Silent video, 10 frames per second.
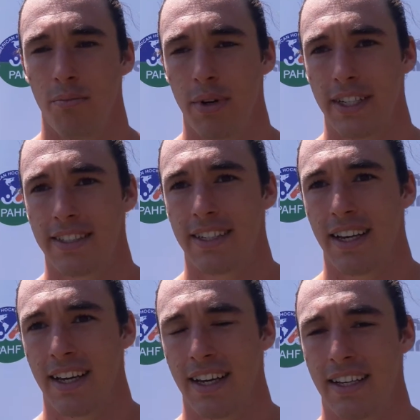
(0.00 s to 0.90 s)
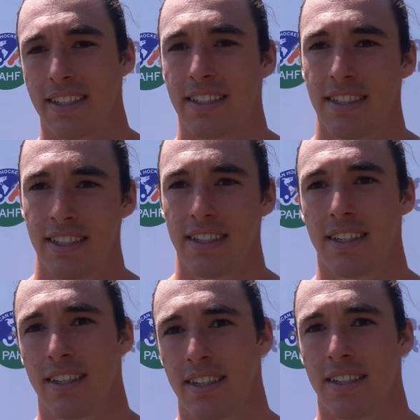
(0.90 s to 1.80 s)
but
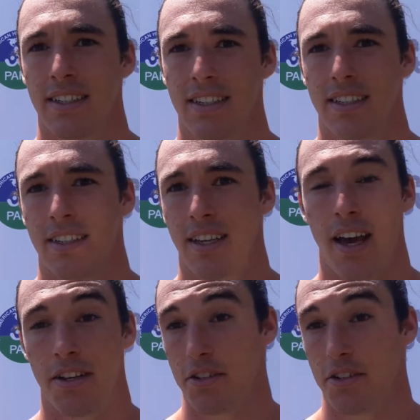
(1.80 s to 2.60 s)
yeah,